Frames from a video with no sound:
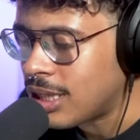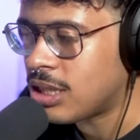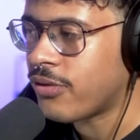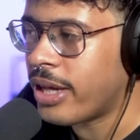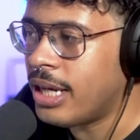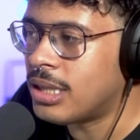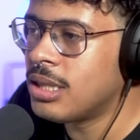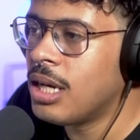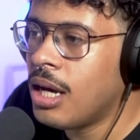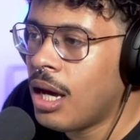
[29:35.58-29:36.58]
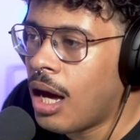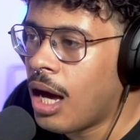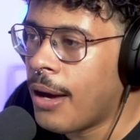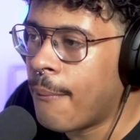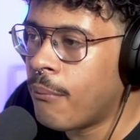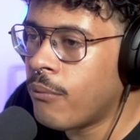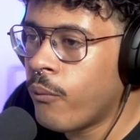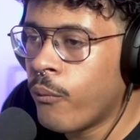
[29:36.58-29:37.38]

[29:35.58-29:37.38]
yeast flakes. Right. Um,